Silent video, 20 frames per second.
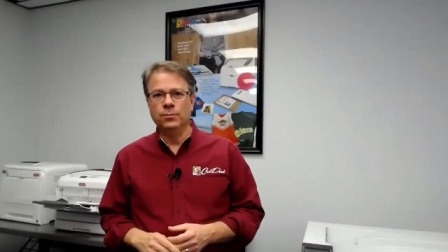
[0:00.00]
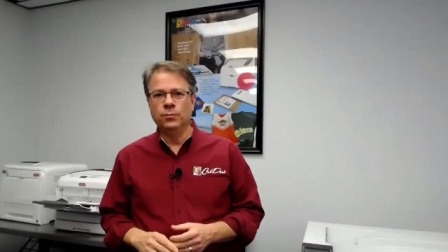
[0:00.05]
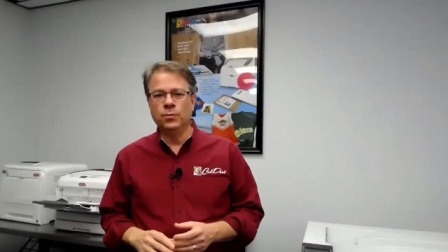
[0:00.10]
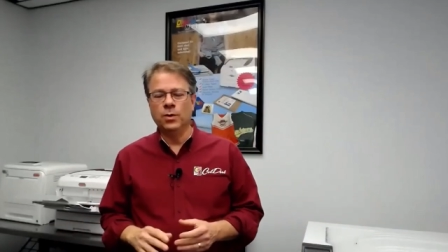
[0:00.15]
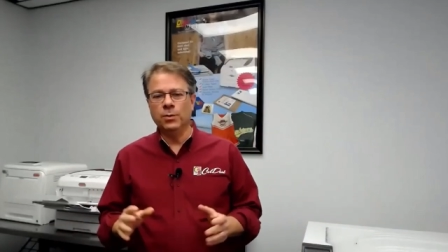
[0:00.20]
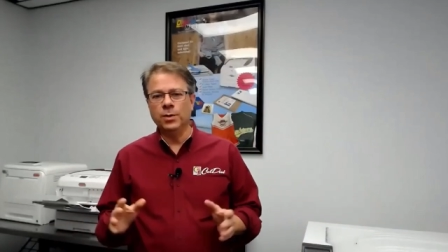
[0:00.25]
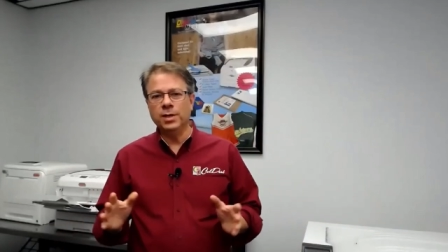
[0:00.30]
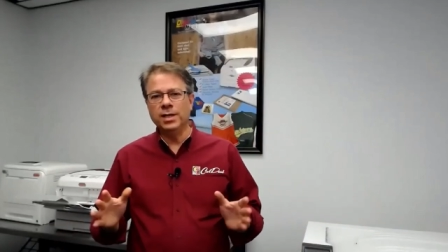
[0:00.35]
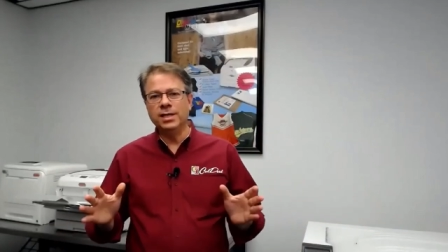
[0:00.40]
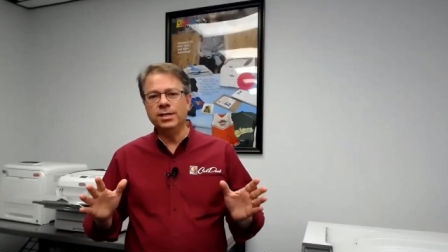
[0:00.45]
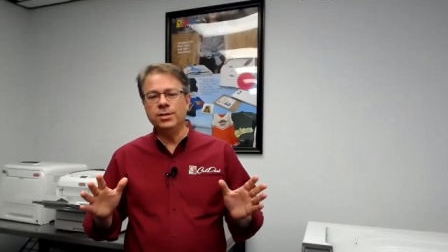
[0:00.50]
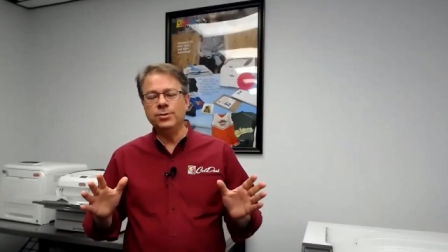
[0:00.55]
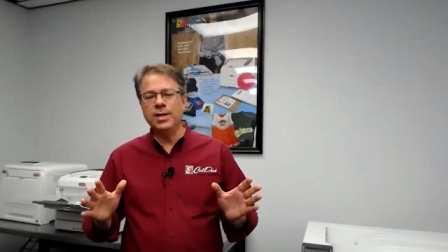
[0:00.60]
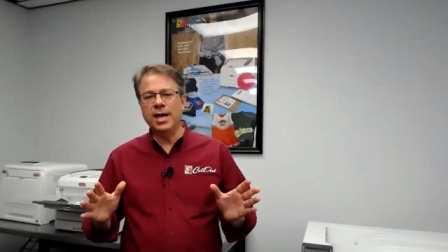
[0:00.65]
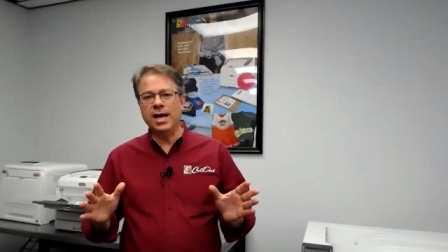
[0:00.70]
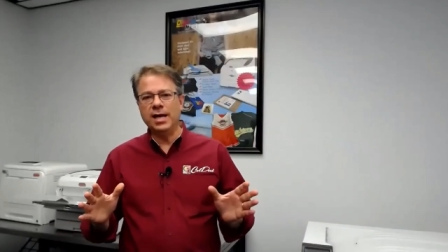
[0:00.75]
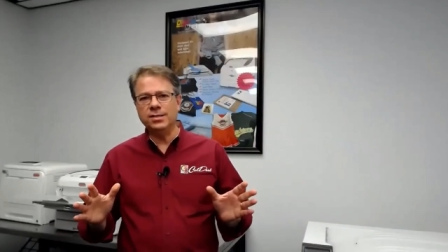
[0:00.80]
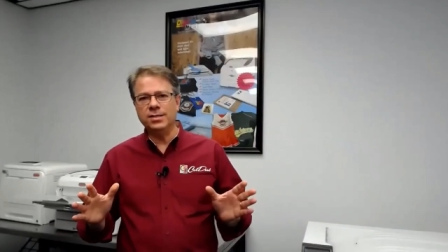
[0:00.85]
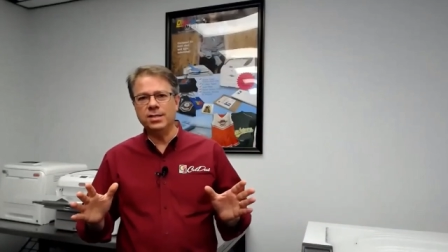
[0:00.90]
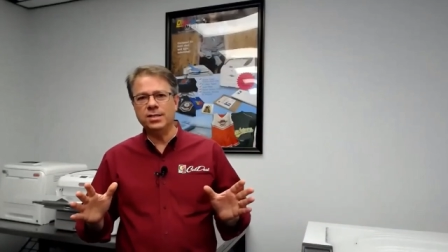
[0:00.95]
what we're gonna do
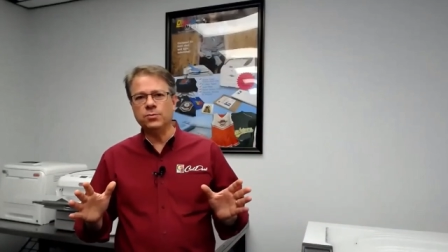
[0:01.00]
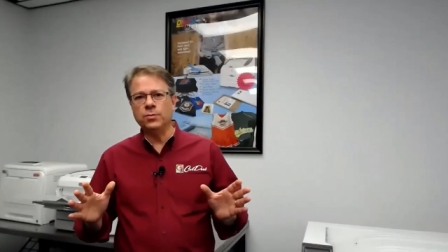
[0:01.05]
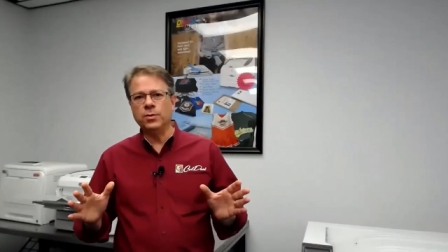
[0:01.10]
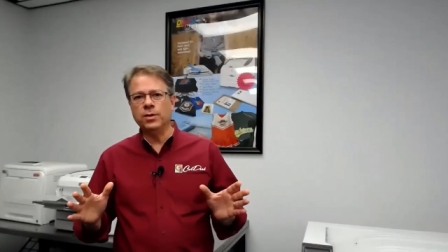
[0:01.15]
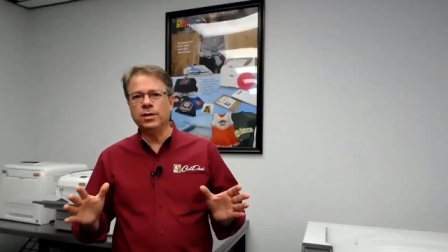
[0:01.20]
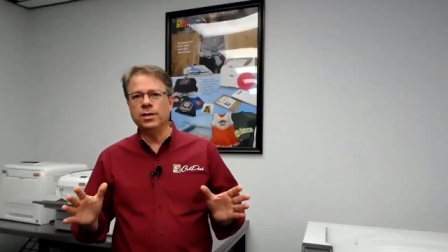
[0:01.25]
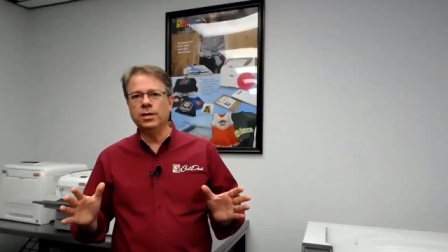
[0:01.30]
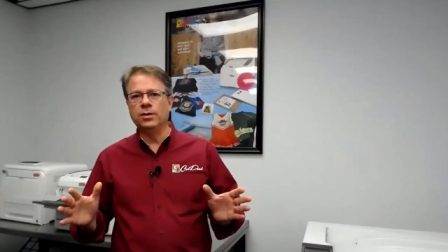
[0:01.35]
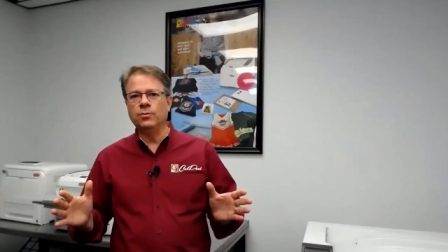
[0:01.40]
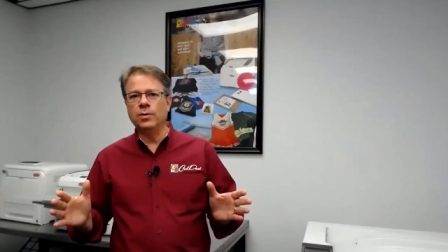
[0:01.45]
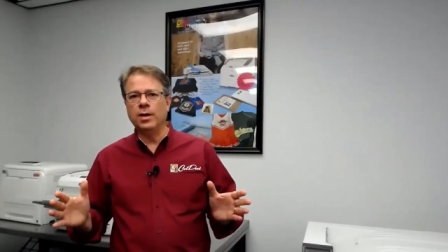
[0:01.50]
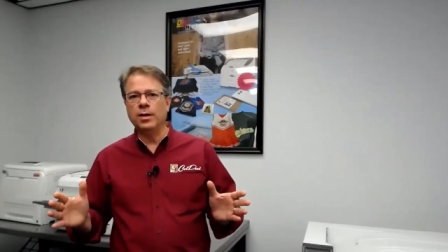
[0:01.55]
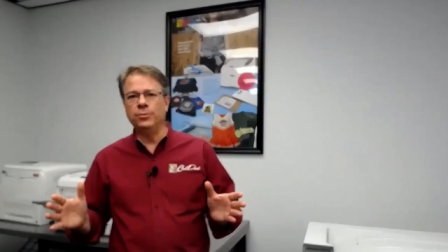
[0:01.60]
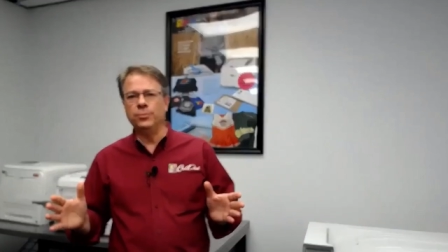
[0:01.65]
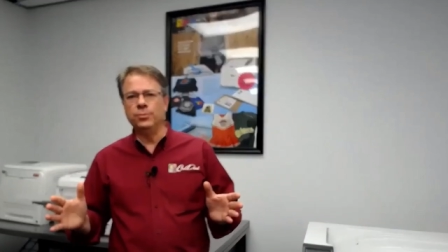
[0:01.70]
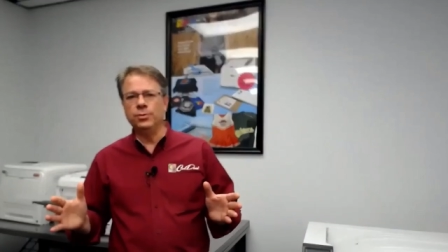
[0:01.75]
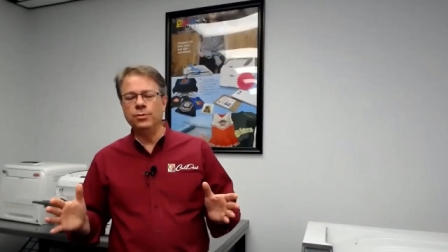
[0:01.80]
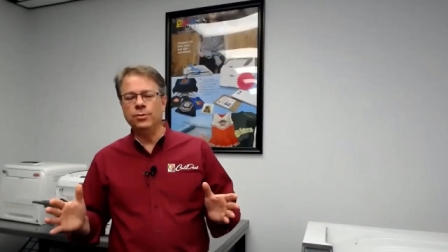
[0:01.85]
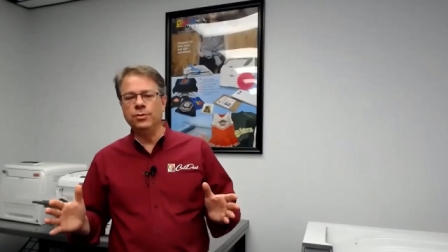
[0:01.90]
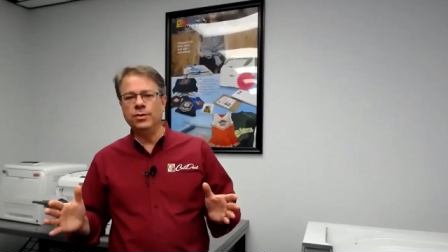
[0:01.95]
next is we're gonna run
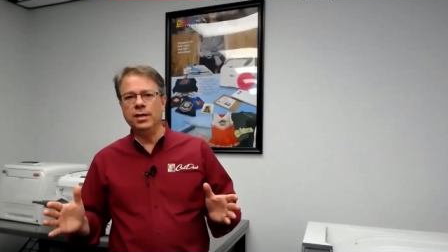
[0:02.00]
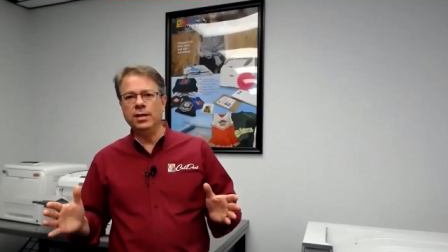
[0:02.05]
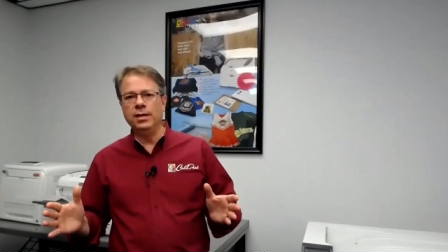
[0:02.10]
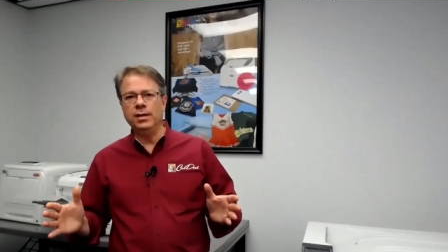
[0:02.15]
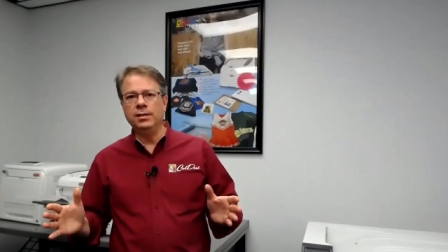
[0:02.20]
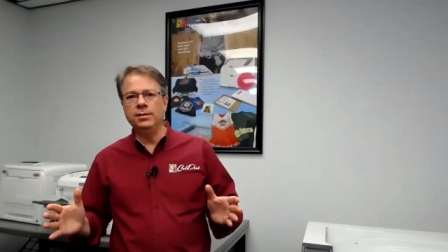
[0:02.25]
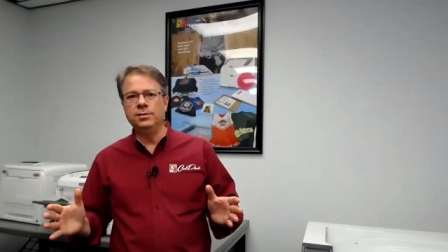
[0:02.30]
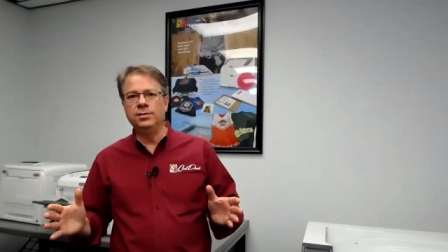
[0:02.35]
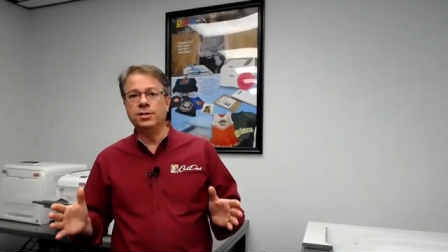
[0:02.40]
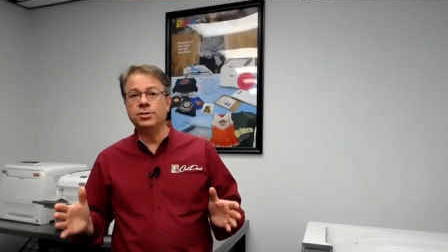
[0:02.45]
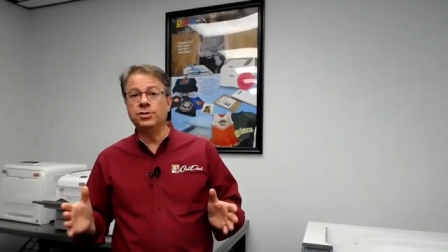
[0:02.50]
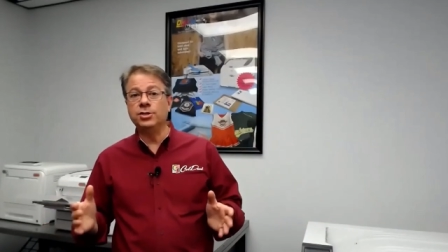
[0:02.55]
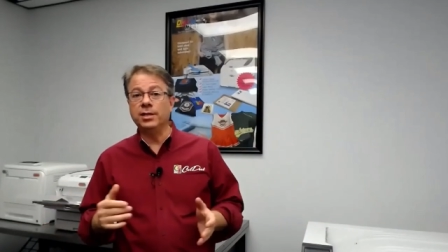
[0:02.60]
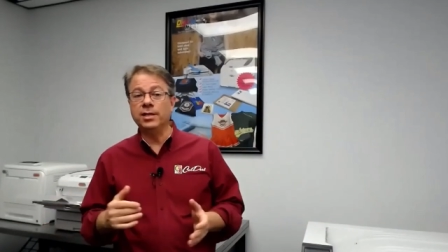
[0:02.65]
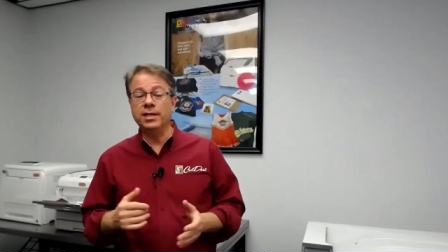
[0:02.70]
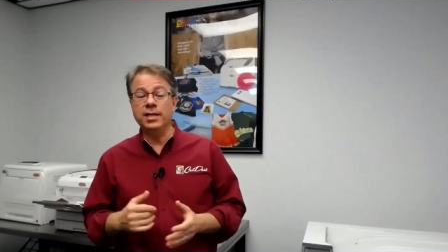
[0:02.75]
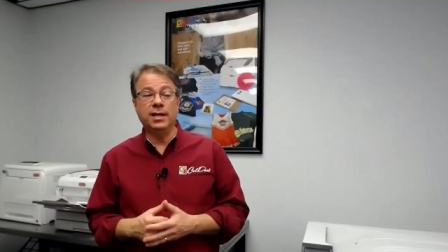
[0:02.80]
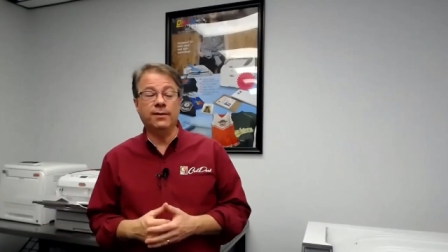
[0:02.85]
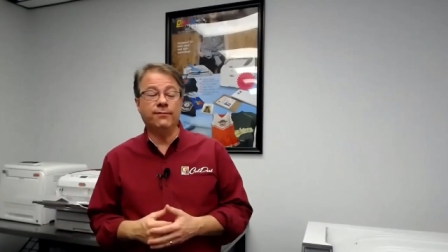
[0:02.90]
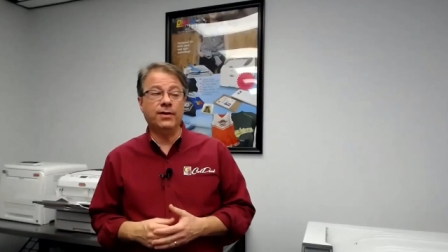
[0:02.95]
through the Digital
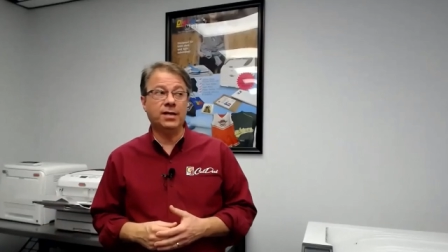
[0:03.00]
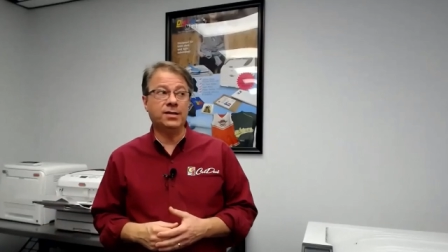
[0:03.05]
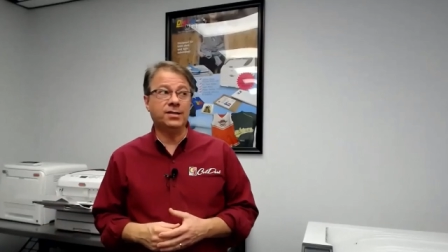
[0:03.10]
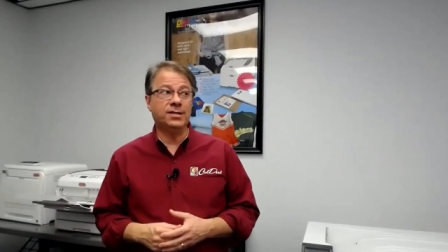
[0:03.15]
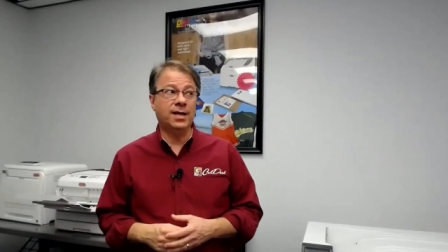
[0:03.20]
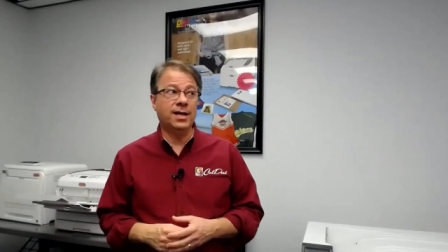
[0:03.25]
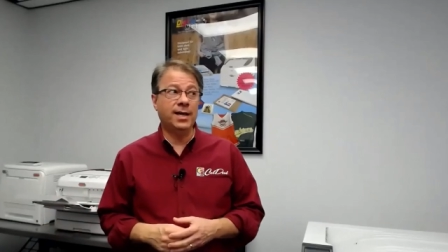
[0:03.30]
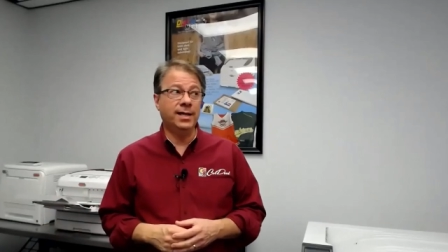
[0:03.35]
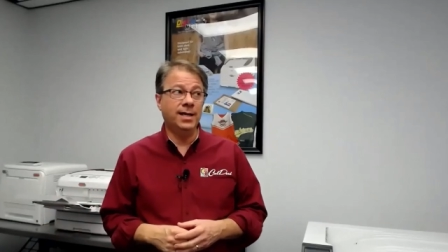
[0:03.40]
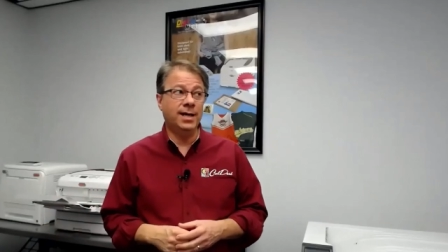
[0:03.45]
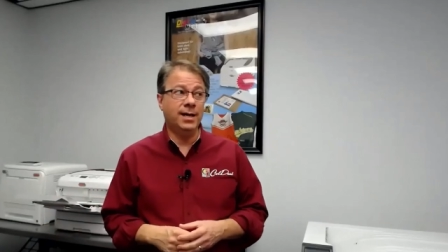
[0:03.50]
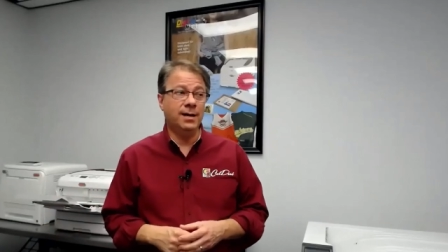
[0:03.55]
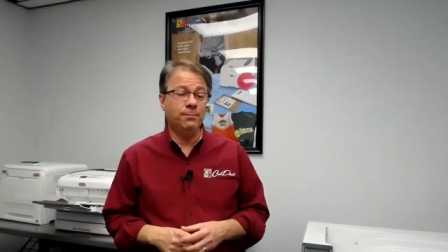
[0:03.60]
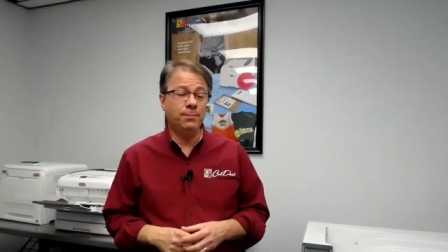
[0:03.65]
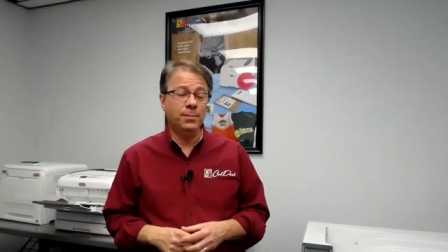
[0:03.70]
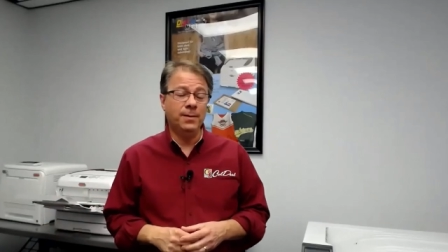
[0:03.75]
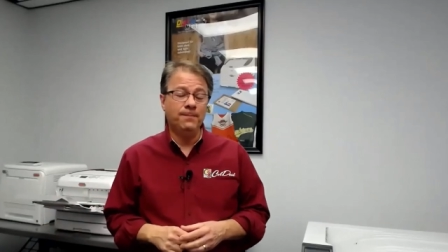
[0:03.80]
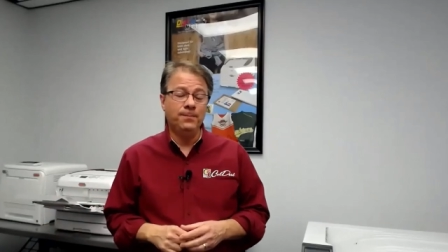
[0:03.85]
Heat FX lineup